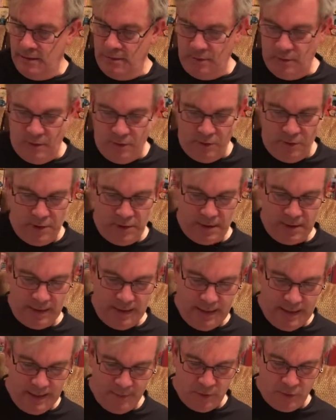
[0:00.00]
whether it's
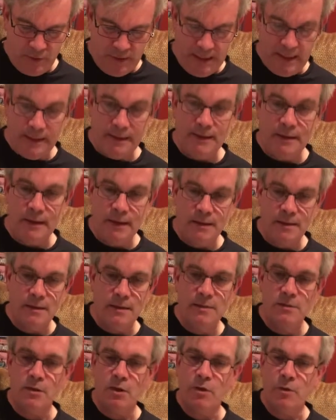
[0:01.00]
slabbed or not, that
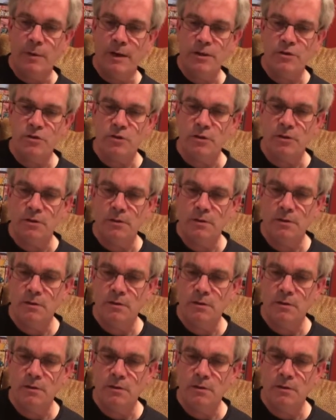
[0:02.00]
is the question.